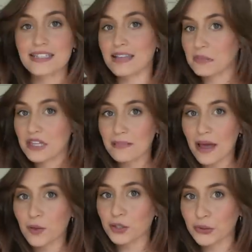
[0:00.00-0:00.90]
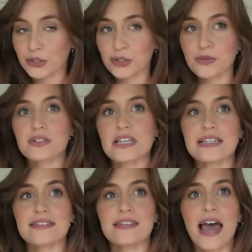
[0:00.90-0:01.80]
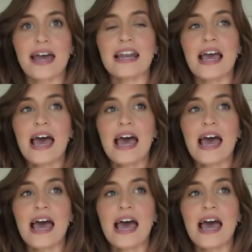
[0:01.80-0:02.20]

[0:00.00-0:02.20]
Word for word: Something about Lulu's is that